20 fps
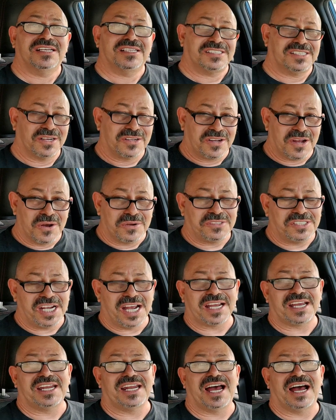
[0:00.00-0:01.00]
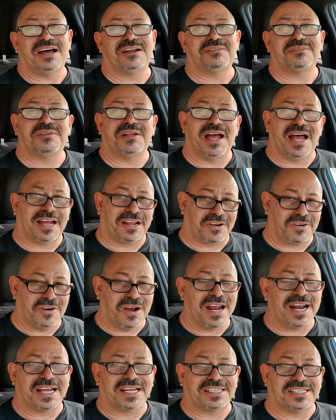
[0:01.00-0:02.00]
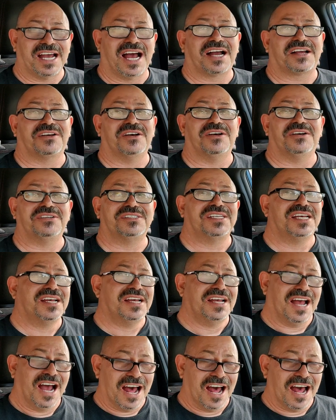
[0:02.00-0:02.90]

So go check it out at Chronic Tacos.